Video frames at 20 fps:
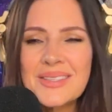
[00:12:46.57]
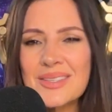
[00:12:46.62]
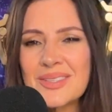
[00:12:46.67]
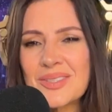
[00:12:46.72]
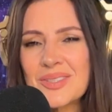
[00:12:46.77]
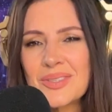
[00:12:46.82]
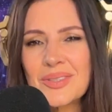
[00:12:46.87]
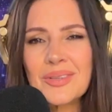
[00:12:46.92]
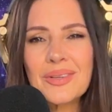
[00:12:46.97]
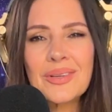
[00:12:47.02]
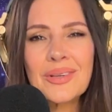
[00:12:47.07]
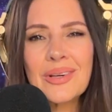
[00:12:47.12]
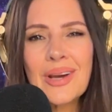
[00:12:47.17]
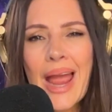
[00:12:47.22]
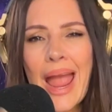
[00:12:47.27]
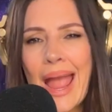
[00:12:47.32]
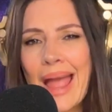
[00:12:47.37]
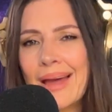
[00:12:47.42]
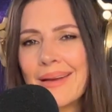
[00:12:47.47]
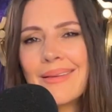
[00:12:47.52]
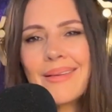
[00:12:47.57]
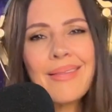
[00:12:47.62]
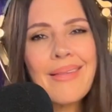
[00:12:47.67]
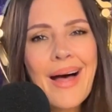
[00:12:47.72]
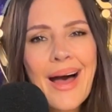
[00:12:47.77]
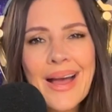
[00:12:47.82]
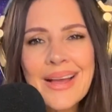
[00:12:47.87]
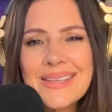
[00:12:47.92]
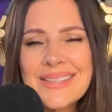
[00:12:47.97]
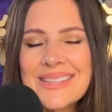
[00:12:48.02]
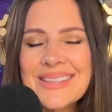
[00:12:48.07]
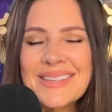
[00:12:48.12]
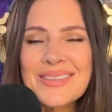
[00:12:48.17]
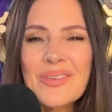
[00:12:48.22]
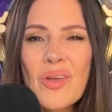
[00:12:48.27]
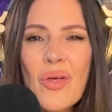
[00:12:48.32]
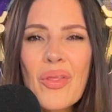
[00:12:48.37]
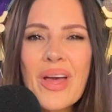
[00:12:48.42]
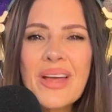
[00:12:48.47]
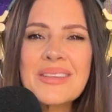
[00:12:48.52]
to analyze it
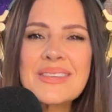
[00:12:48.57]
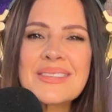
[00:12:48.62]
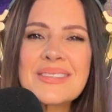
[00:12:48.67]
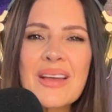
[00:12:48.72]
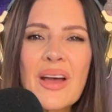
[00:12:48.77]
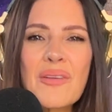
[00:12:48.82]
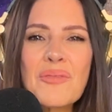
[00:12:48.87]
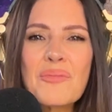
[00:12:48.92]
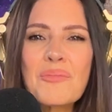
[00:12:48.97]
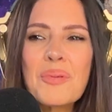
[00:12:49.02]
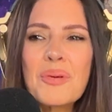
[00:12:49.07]
and all that stuff,